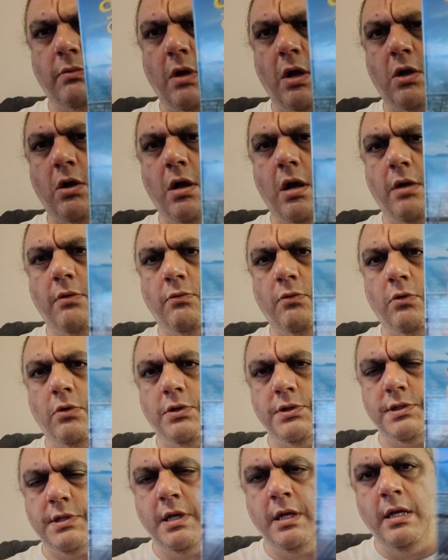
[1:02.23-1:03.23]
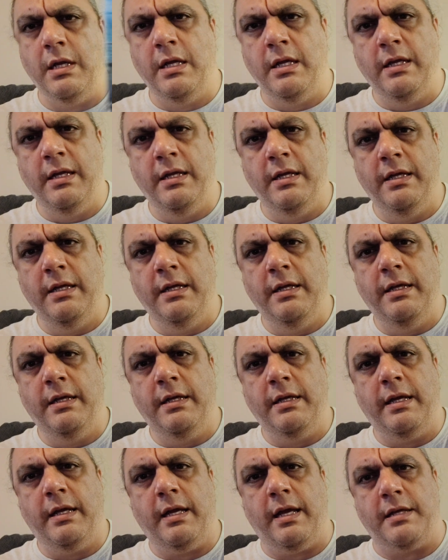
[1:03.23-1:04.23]
walk-on roles.
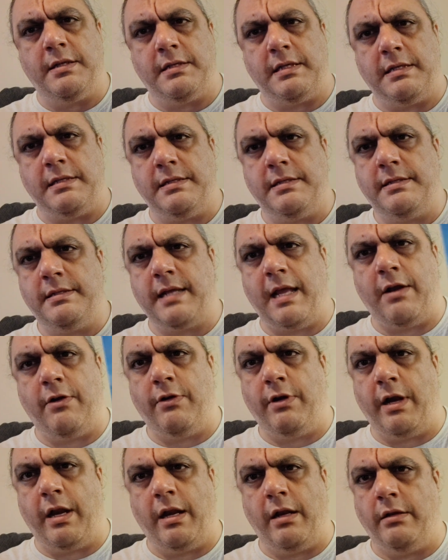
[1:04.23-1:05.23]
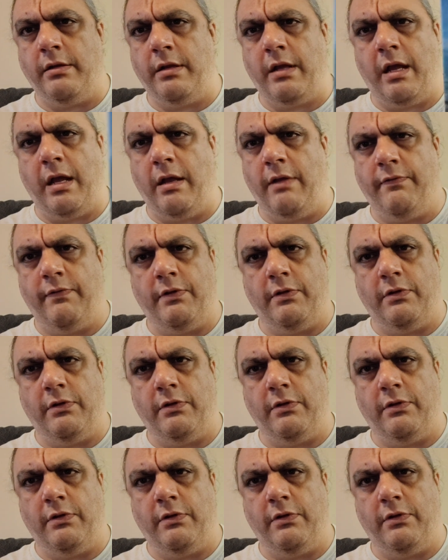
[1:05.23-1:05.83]
As a Saturday Night Live